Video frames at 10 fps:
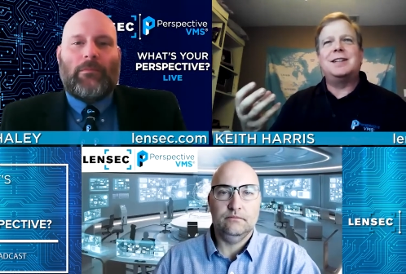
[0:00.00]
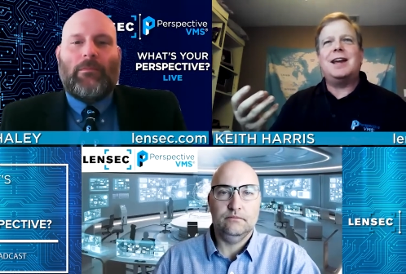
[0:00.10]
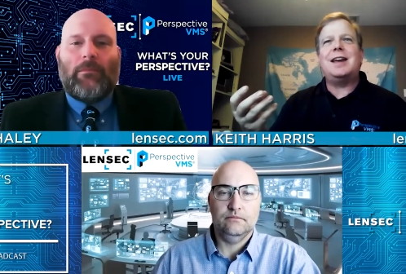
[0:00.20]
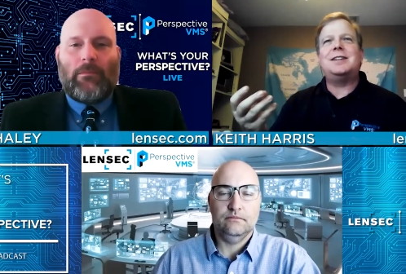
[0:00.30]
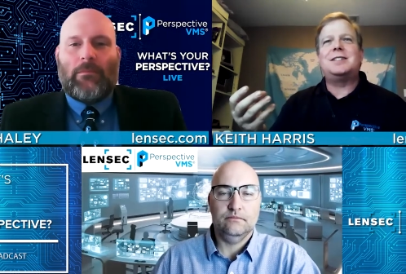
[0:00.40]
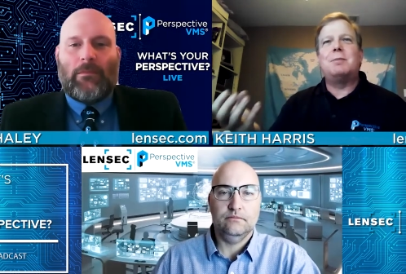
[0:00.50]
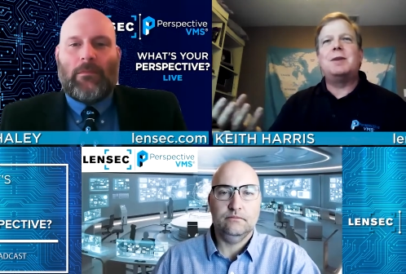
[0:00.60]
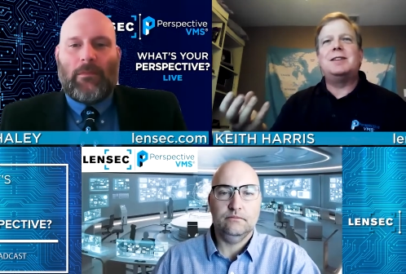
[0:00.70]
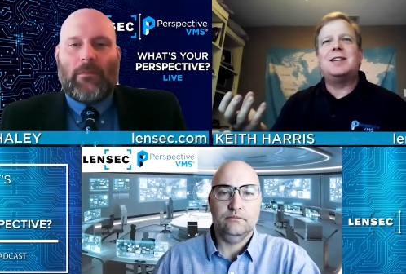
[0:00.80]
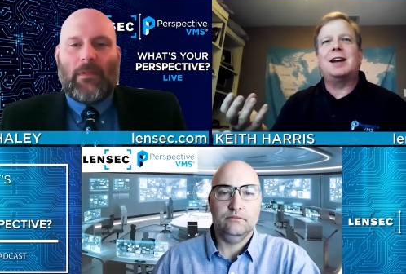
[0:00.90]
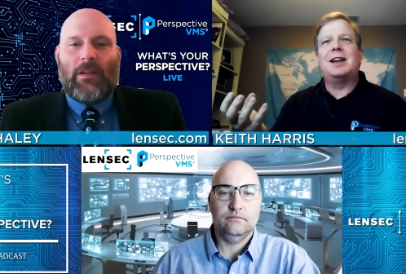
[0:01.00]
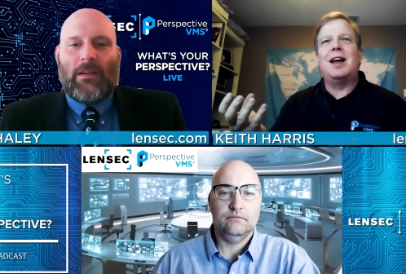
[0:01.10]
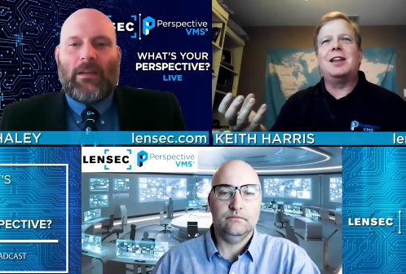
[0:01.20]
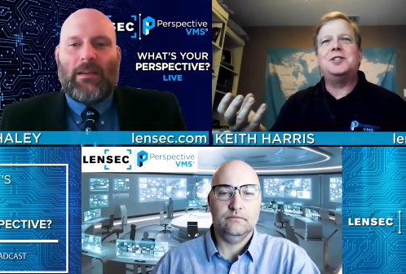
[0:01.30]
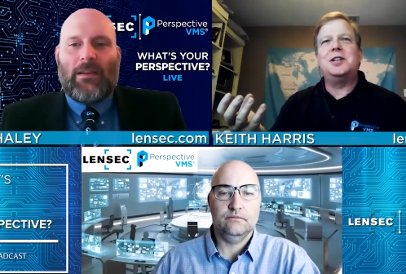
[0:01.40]
Speaker 1: today some of the
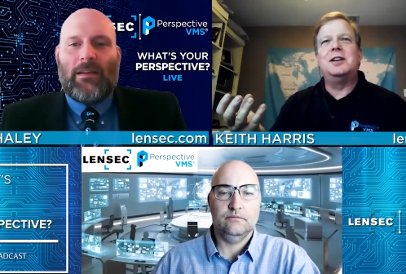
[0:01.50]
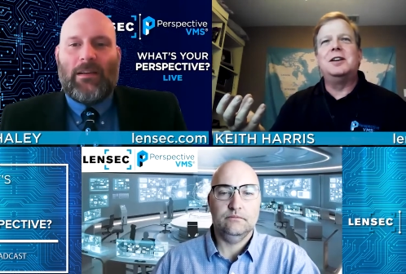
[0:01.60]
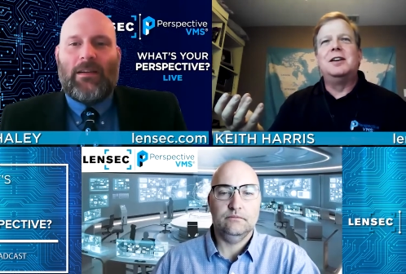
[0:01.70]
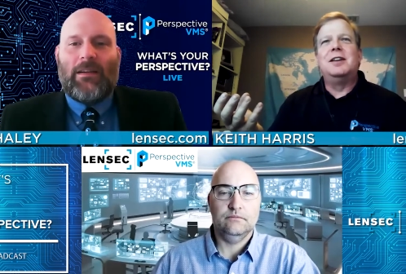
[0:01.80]
technology